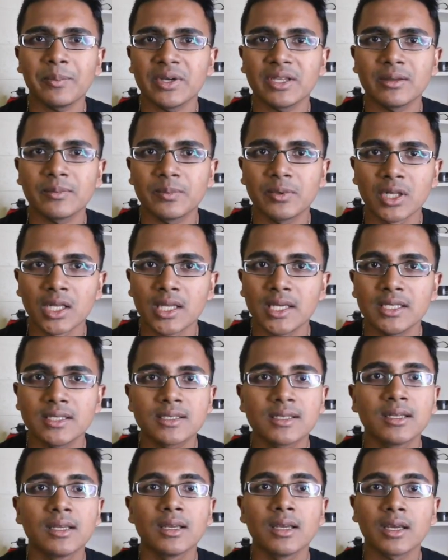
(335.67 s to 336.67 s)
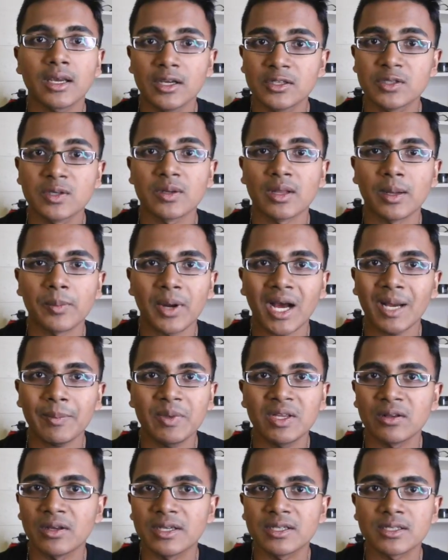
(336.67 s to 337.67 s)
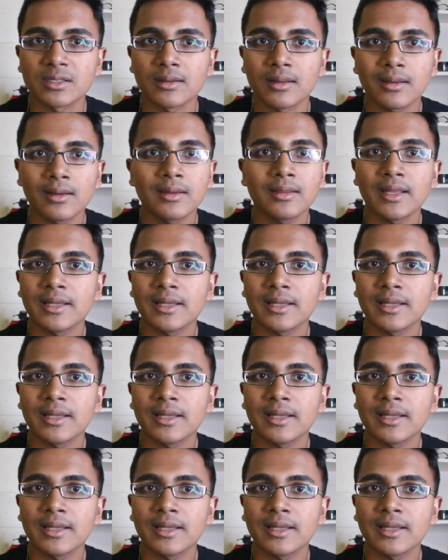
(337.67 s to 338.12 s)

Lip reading: by the police considering their population,